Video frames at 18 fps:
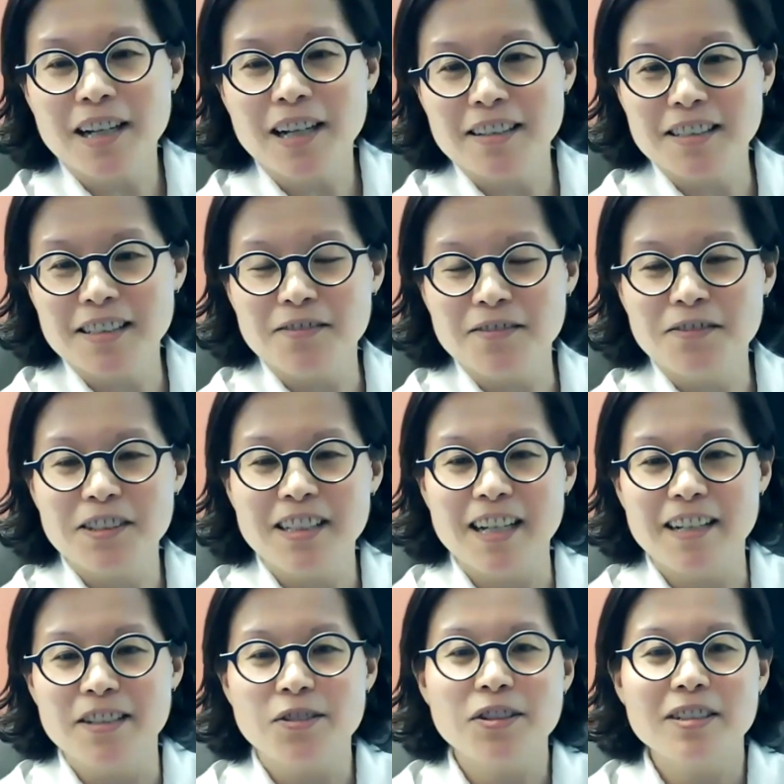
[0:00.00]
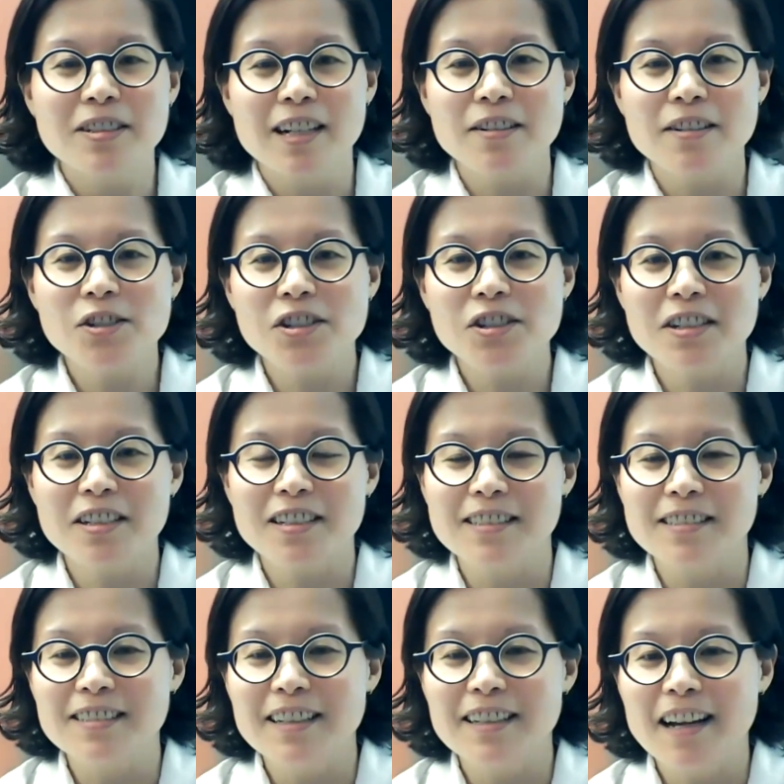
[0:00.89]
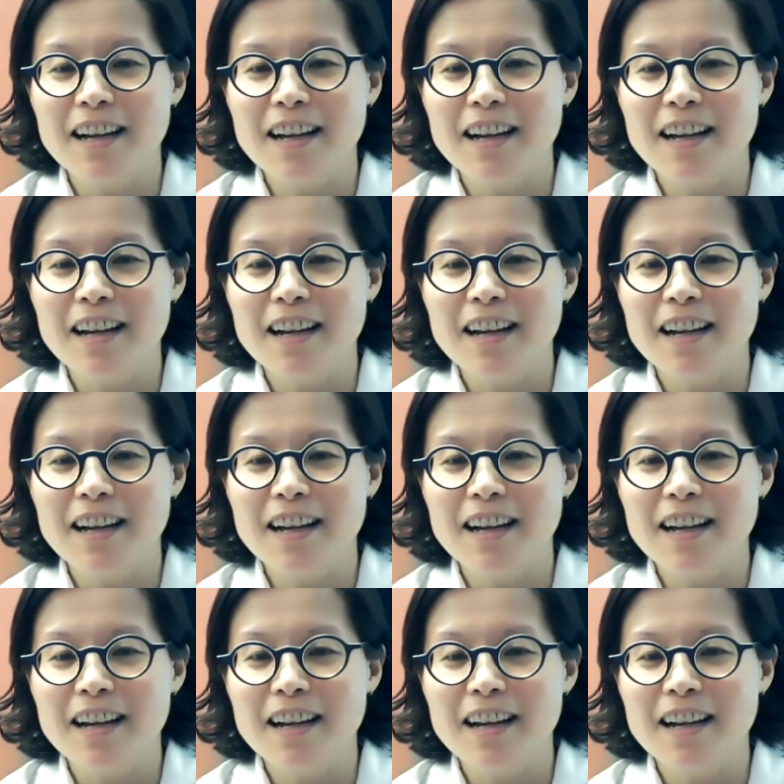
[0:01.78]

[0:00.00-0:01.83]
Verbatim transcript: Kelly, for that introduction.